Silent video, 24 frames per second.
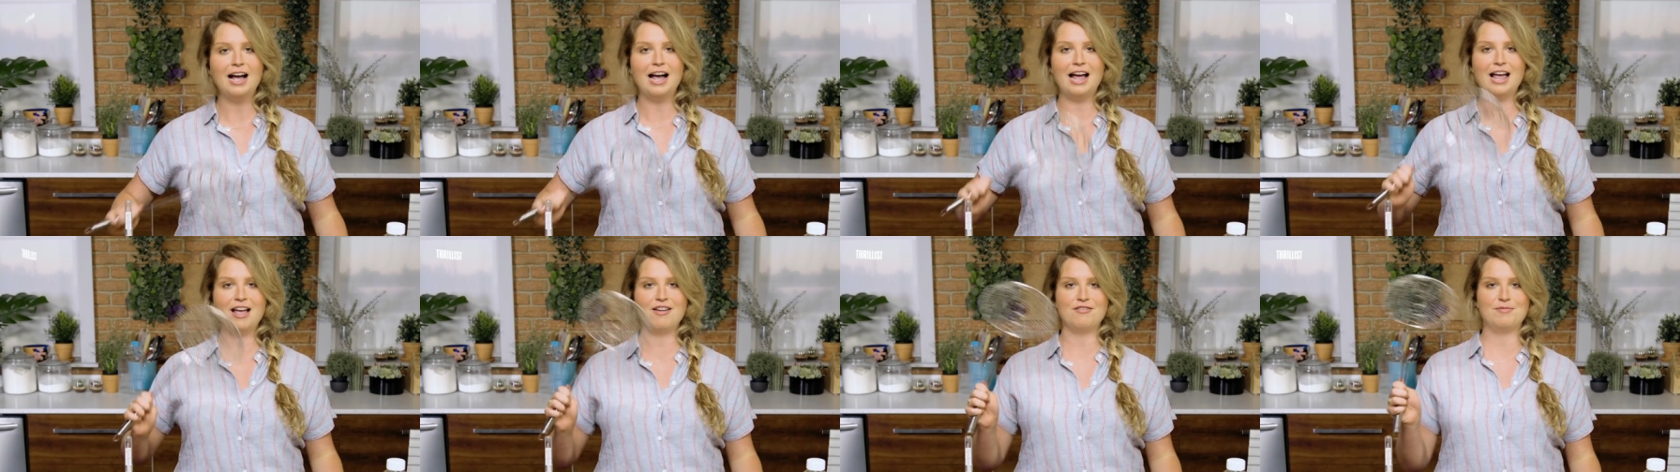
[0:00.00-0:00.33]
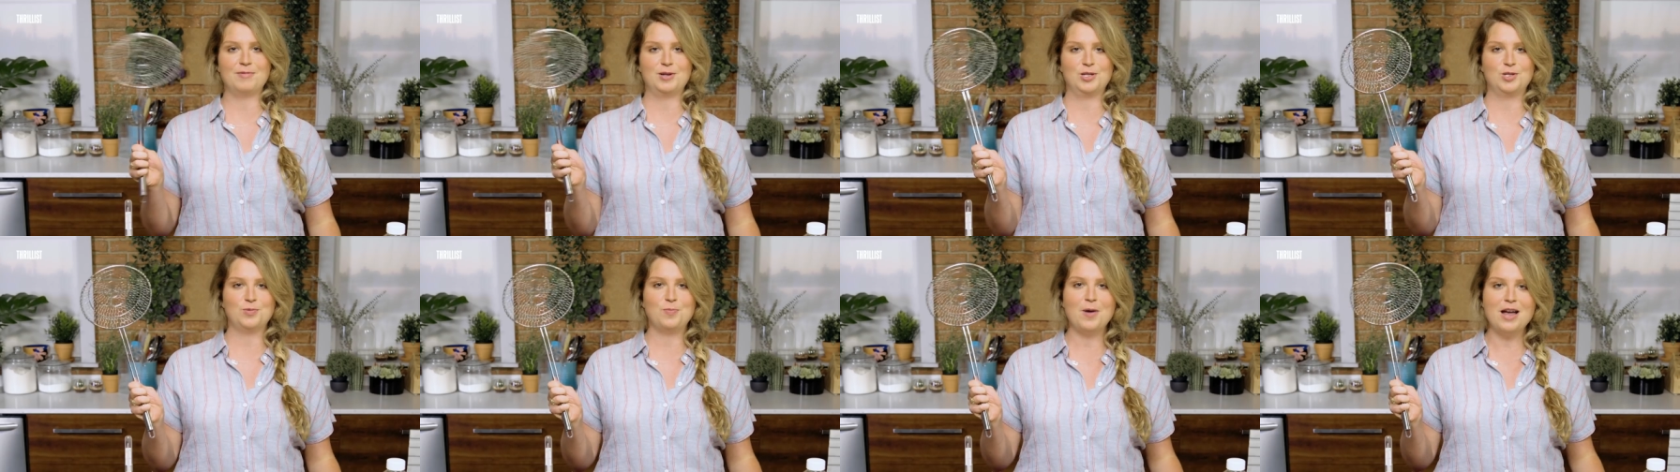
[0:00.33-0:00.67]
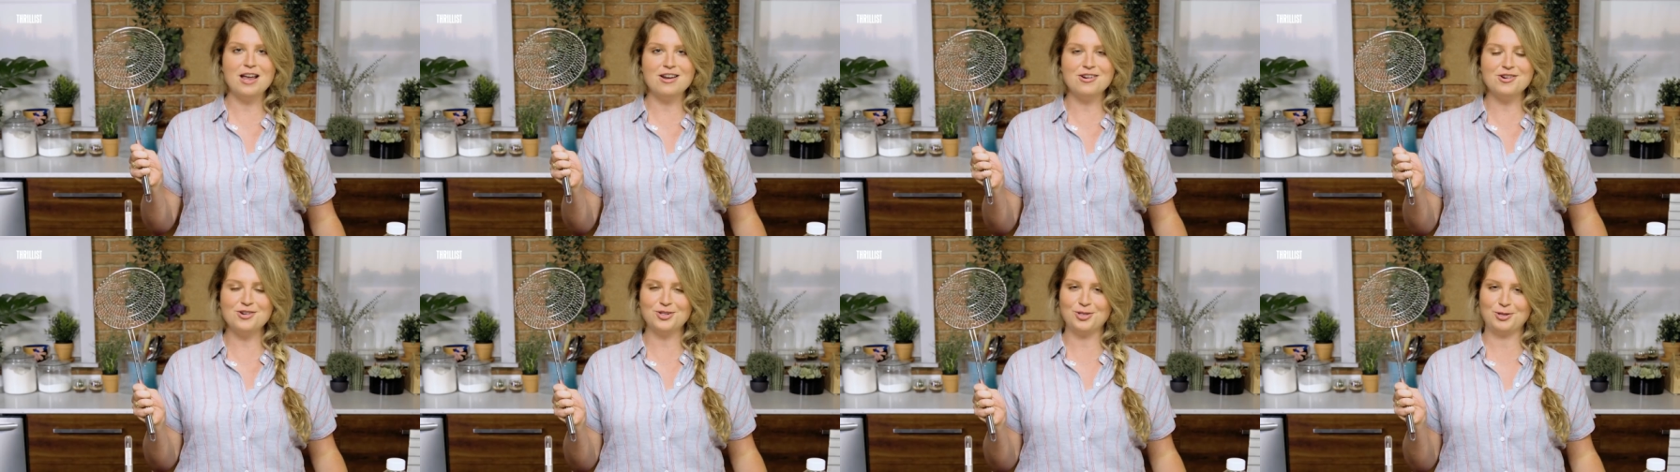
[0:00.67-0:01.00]
I have my
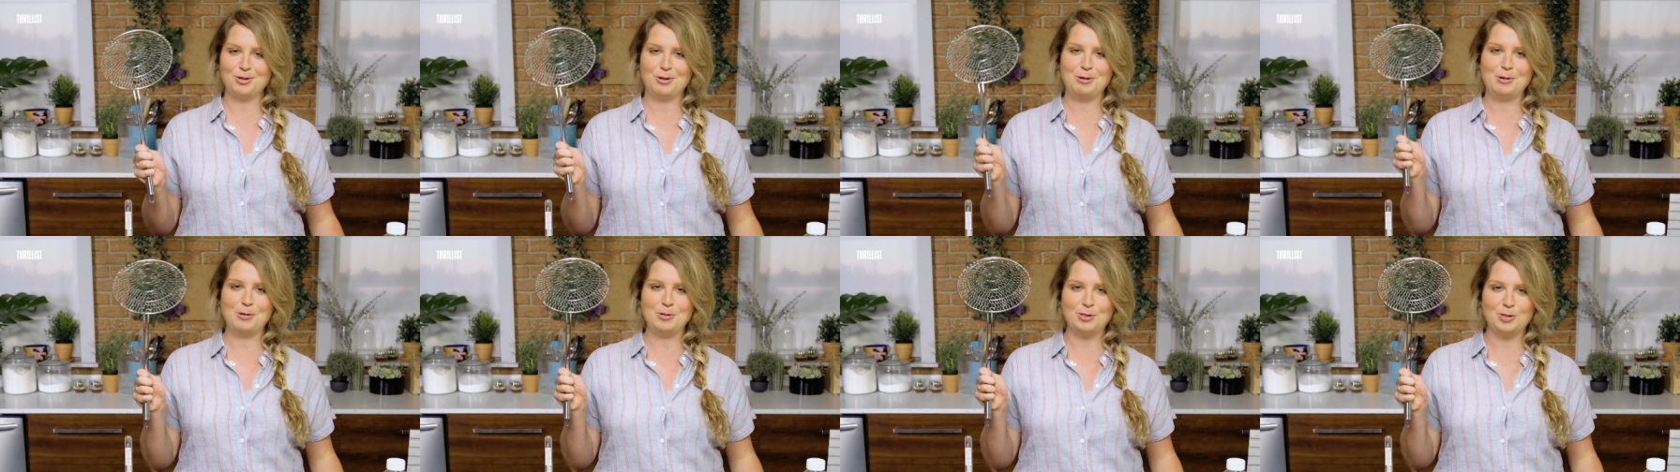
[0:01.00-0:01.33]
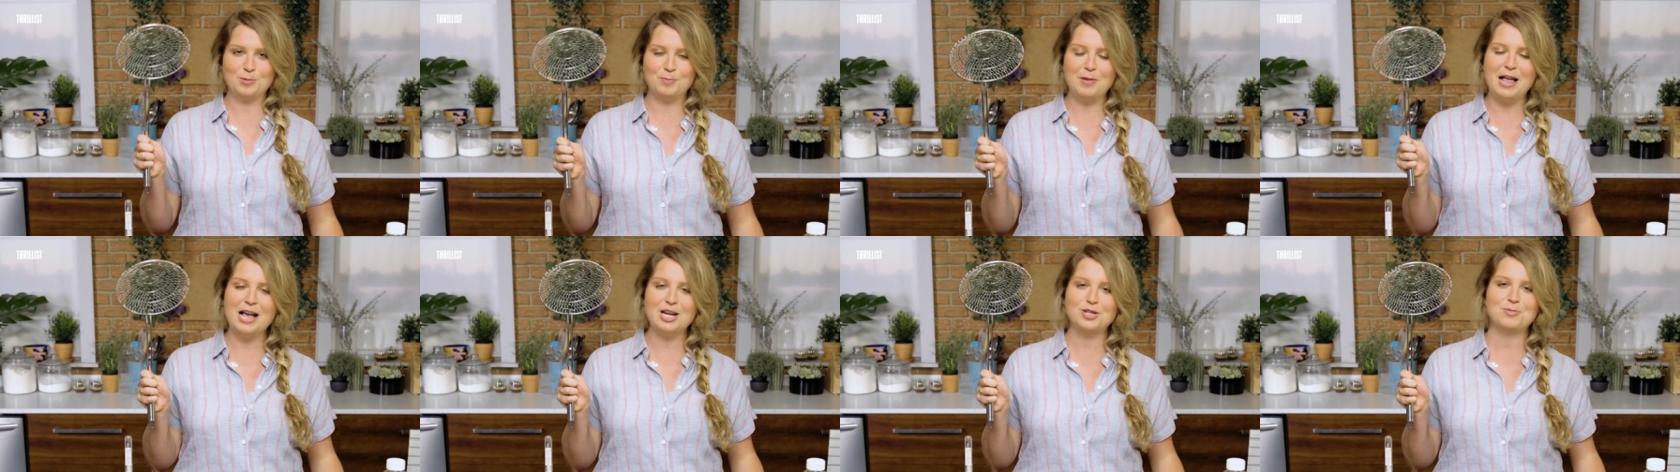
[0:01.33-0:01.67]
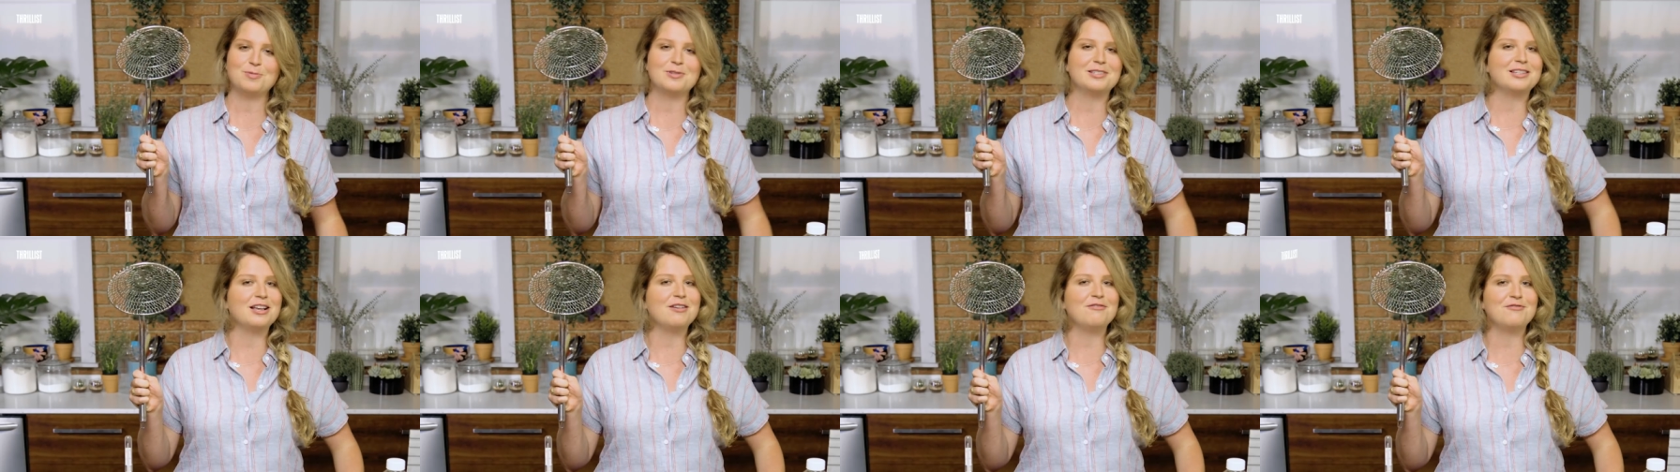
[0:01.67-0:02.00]
spiders so I don't splash
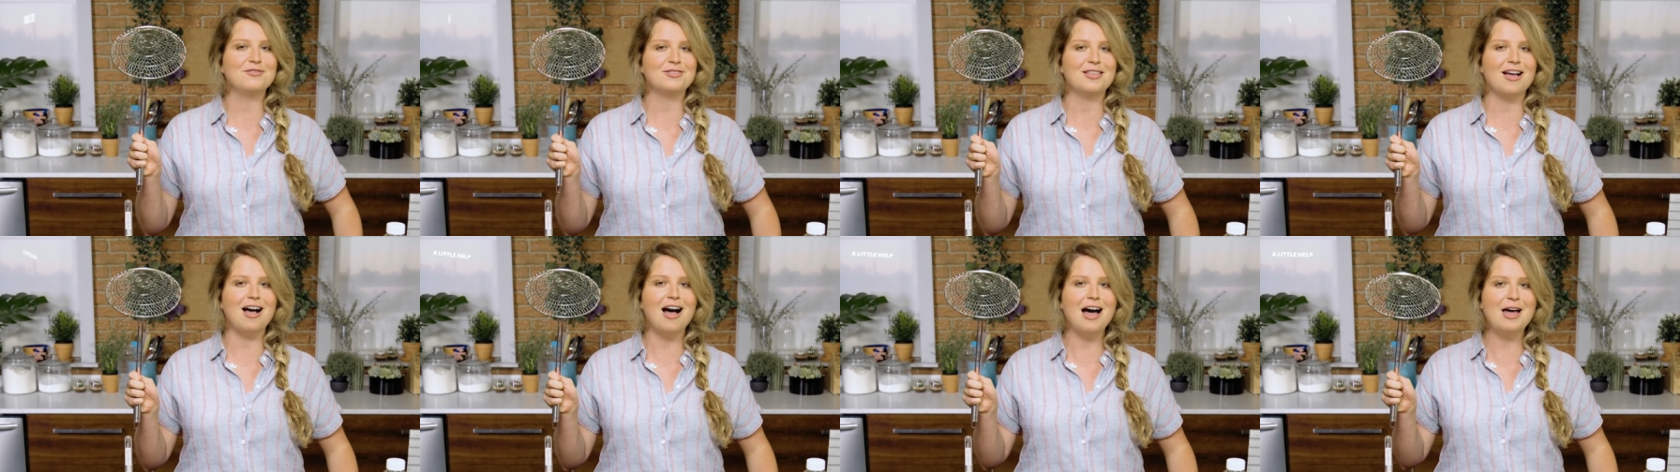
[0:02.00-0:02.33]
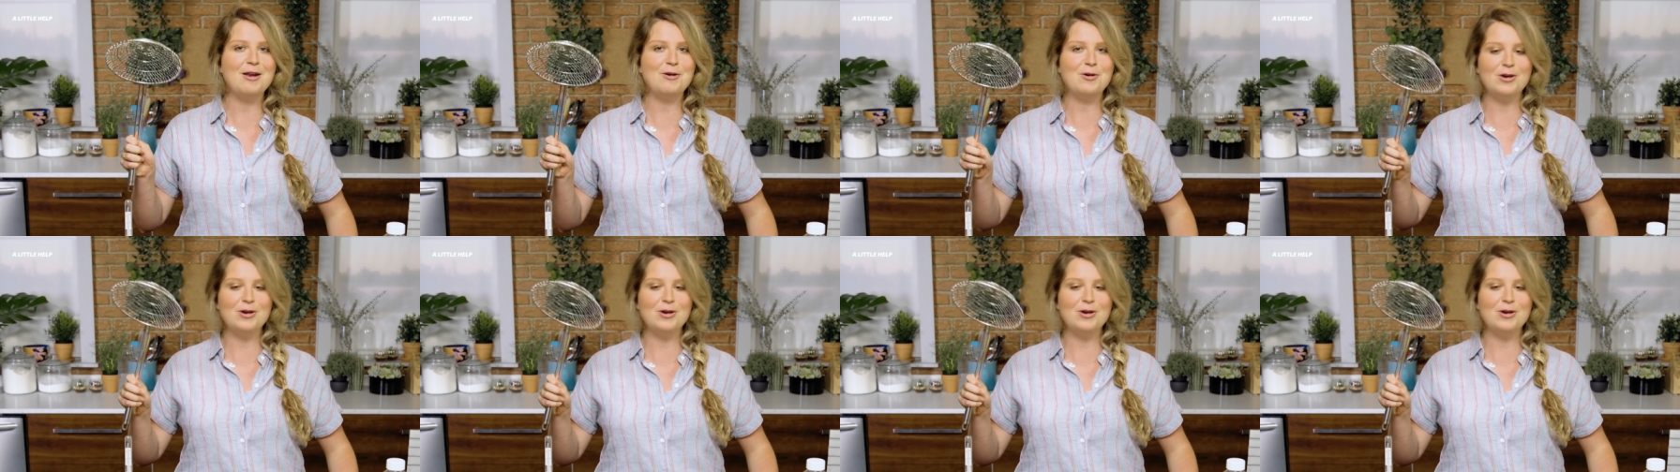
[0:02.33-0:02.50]
myself with the hot